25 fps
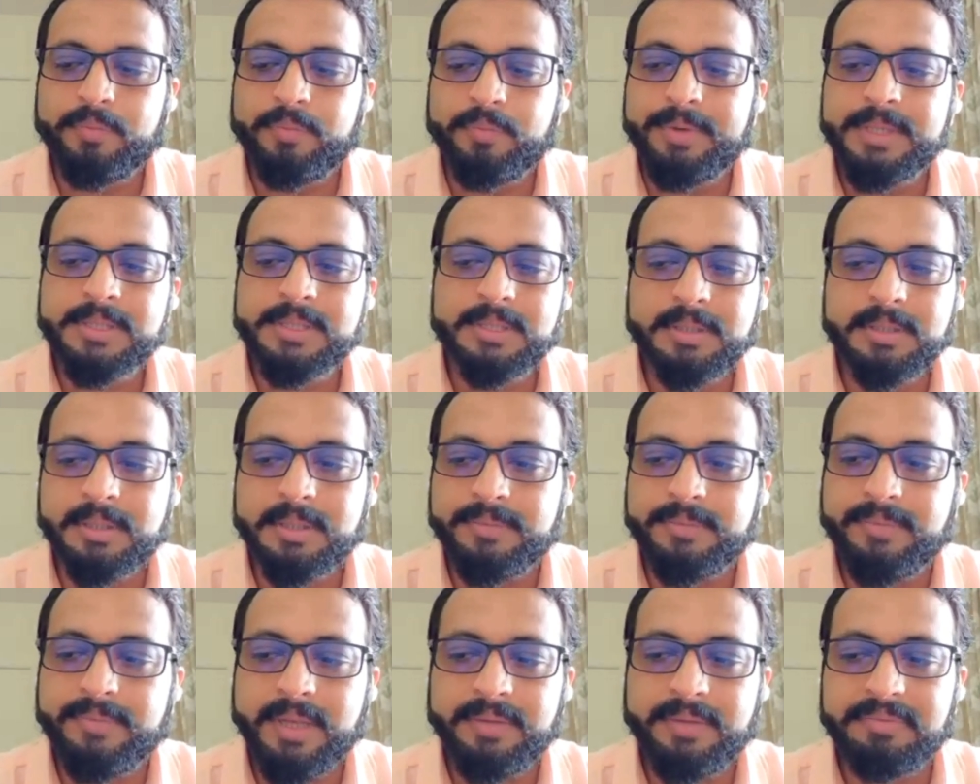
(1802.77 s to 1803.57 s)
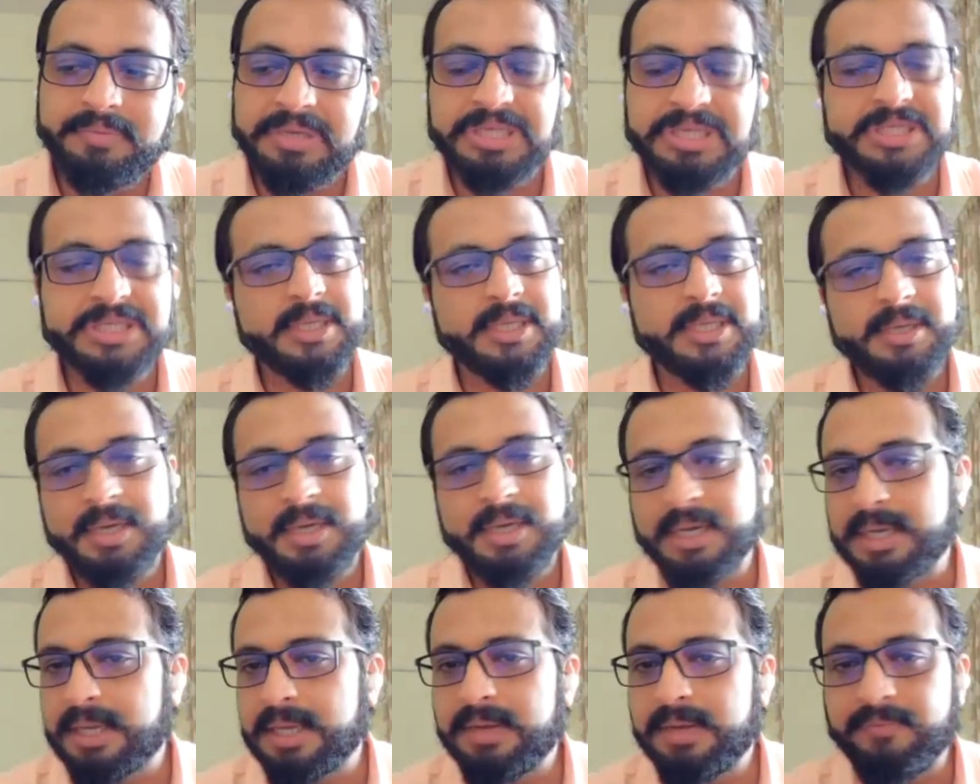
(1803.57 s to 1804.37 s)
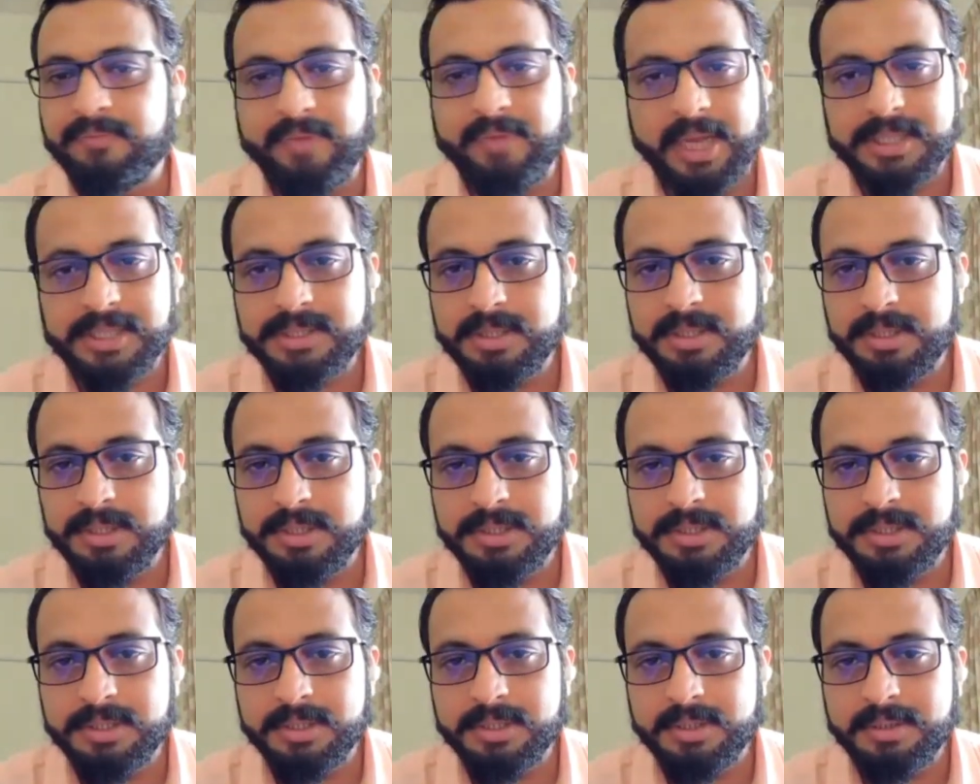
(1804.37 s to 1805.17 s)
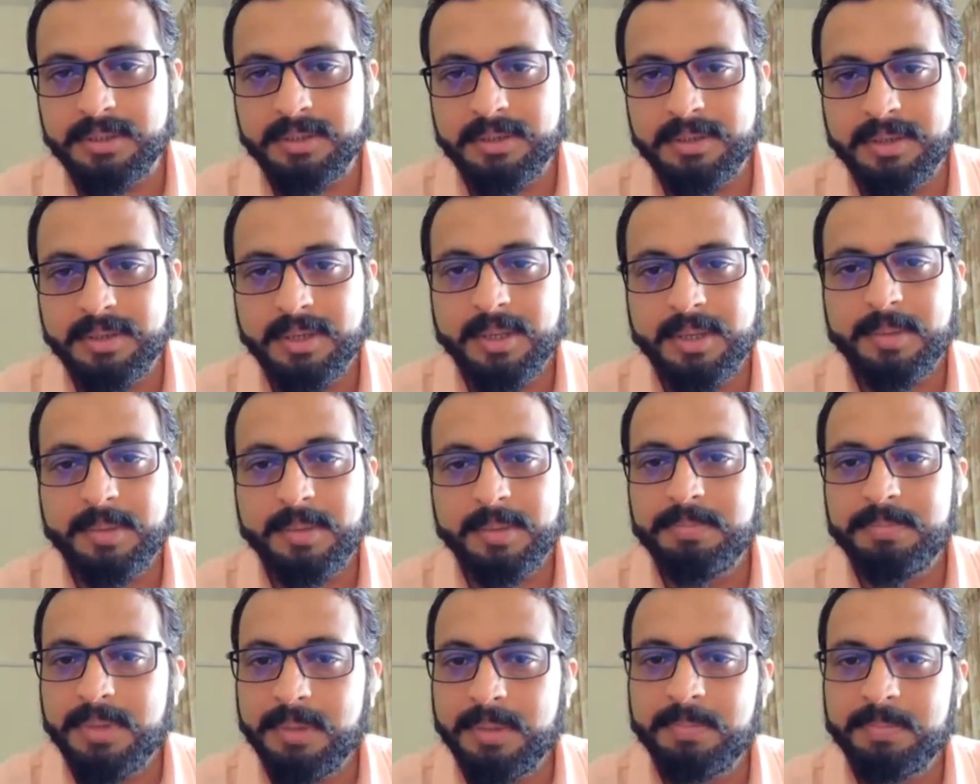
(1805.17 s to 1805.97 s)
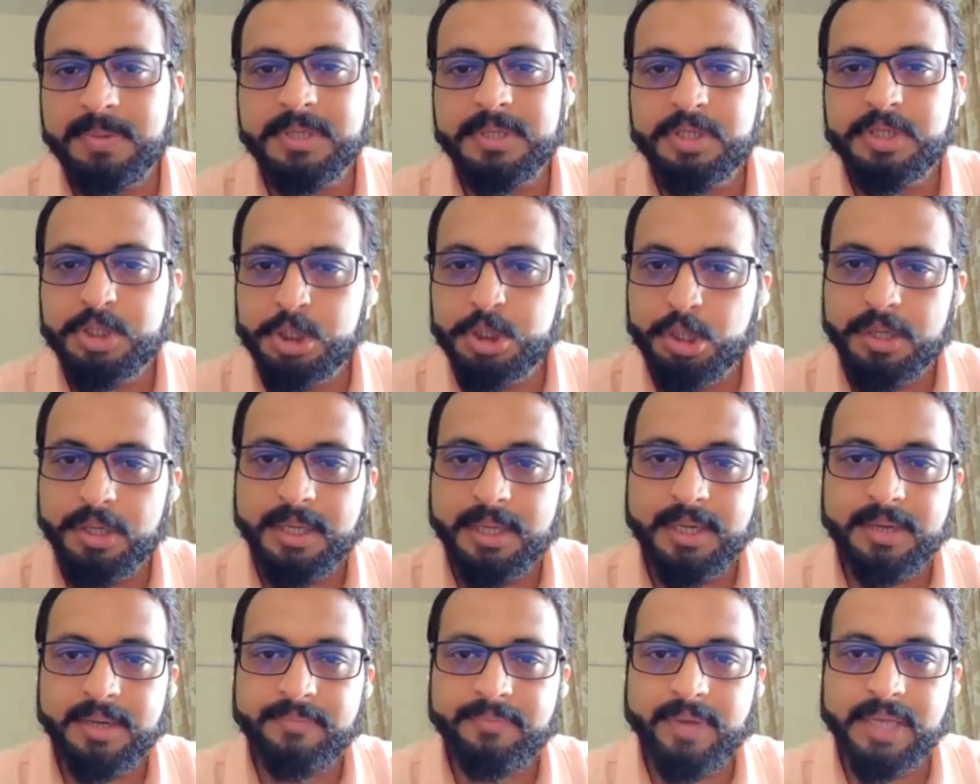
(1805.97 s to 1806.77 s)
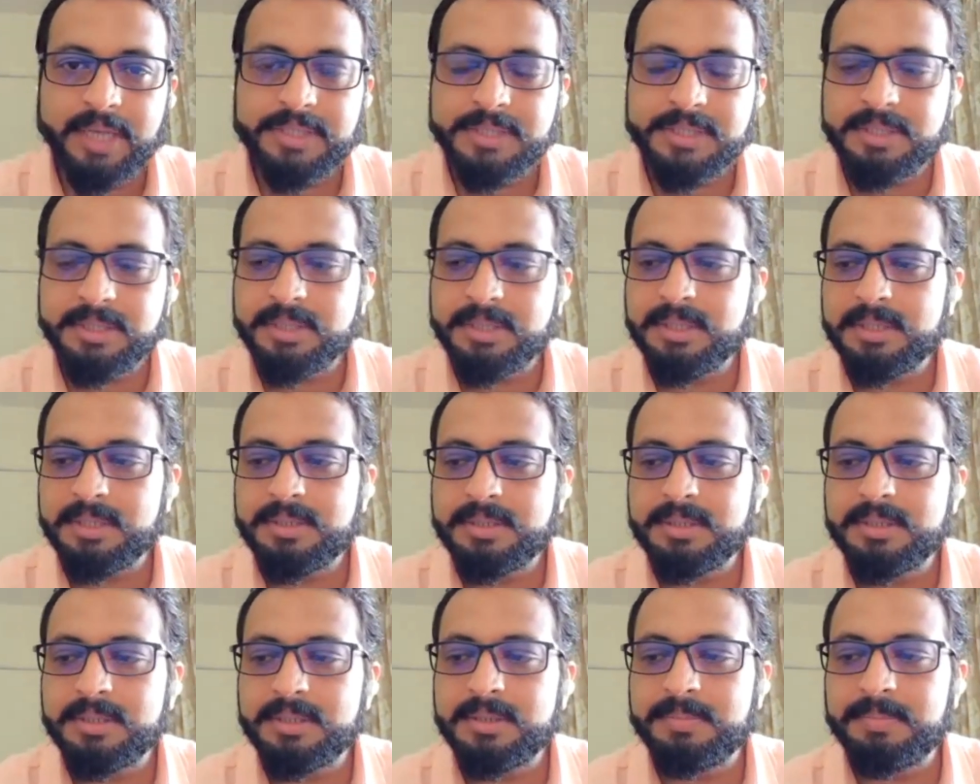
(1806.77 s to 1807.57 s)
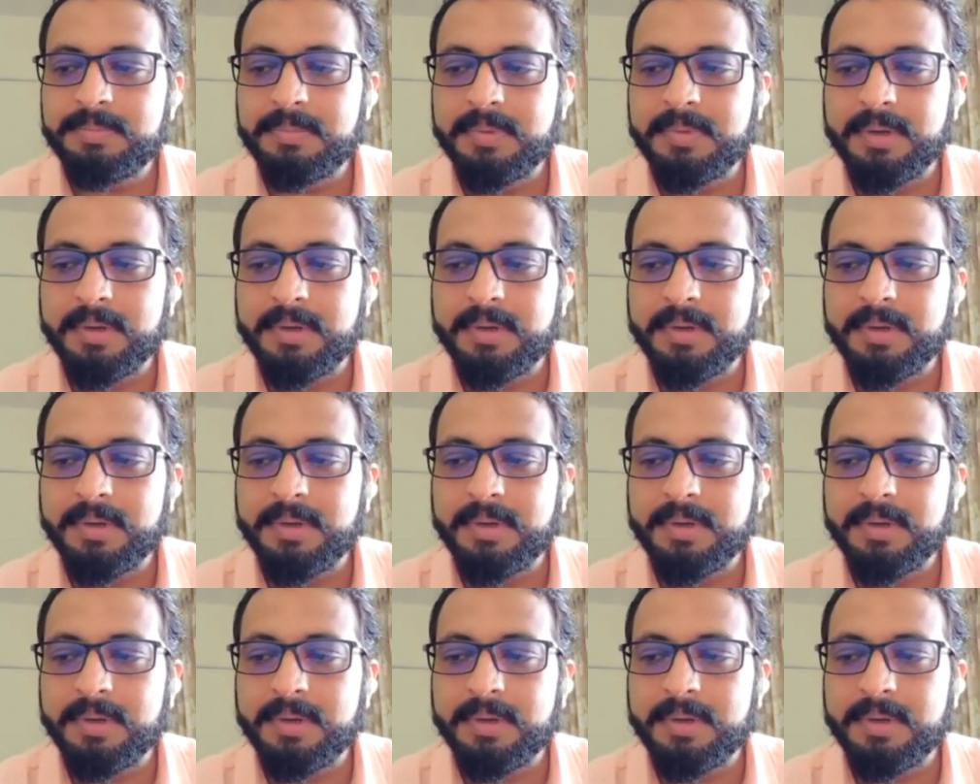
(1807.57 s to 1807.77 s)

COVID's third wave is again vaccination. People should get vaccinated.